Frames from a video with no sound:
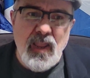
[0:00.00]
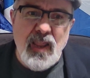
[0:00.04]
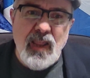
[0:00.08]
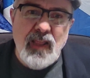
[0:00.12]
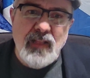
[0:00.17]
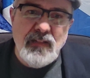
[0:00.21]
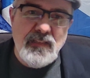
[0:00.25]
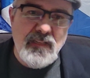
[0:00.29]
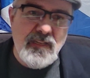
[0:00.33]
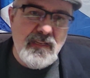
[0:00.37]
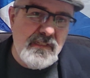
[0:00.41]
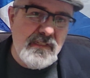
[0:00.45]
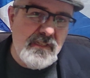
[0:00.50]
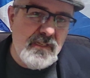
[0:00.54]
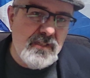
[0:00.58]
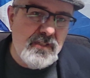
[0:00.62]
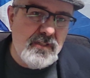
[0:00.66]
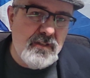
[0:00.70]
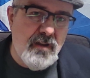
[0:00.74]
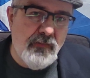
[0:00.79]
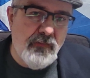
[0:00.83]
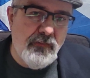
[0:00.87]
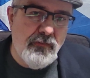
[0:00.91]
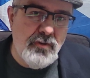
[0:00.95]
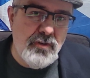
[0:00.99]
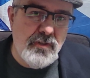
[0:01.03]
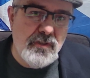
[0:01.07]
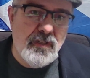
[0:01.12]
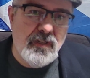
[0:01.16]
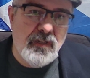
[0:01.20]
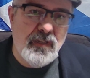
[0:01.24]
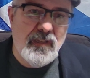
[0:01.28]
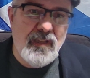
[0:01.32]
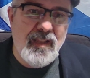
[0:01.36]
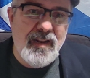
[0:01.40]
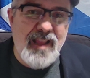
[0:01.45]
These discoveries
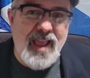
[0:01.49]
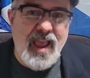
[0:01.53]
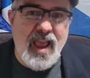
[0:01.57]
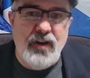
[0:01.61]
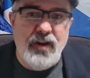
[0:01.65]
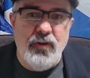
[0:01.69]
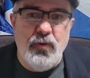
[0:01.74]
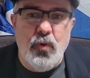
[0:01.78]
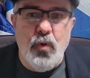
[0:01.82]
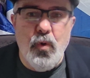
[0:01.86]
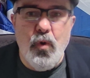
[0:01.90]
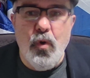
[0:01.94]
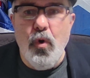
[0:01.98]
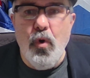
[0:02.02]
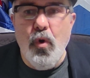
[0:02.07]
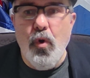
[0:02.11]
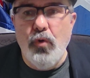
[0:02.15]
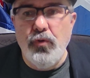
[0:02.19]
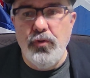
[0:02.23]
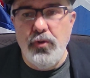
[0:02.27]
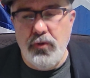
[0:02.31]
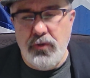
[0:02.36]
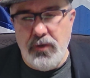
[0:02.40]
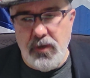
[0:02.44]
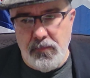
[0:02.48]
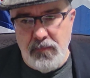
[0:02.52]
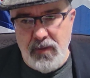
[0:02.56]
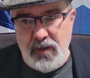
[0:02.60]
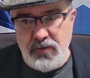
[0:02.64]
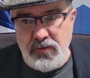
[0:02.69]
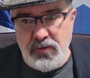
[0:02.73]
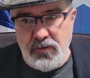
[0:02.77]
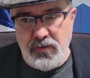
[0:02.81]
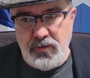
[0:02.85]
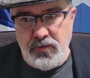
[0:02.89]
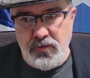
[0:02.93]
can add a whole new
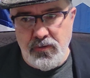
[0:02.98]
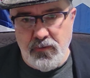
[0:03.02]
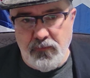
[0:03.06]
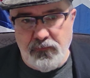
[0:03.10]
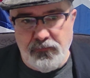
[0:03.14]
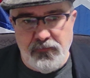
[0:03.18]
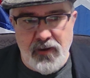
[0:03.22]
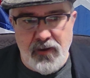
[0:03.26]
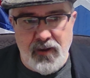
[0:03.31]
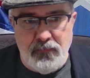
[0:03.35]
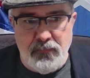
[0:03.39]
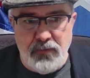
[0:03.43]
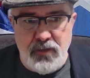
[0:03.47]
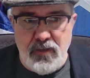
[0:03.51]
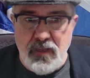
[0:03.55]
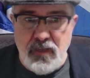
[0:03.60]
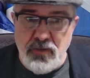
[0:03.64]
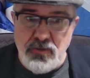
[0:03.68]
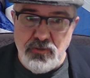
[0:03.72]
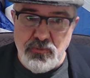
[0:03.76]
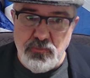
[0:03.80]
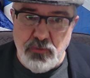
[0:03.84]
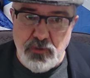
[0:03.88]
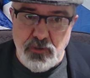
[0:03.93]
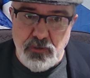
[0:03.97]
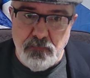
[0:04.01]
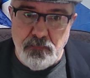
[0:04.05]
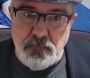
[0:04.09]
dimension to your family history.